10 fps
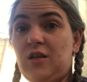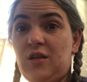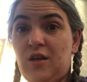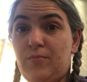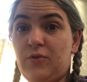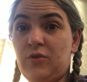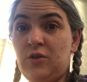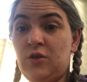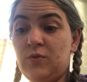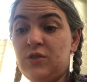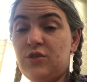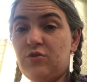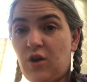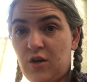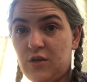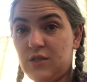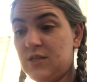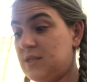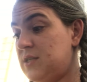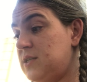couple new
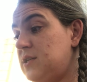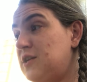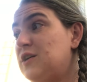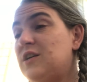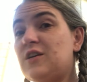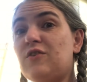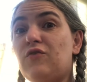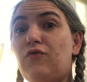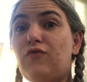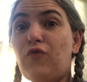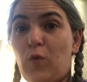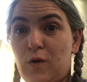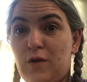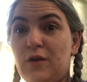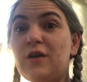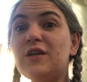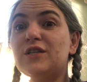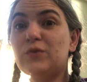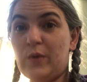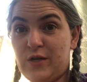starts, 4
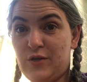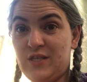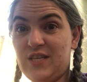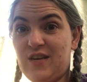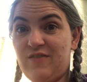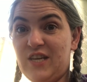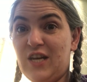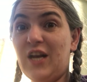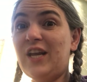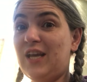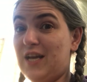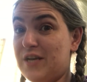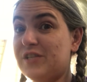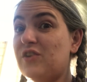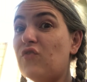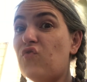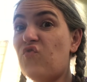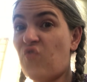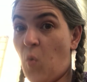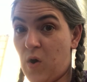sweaters that I've knit on. Yes,
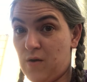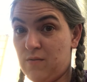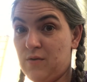4.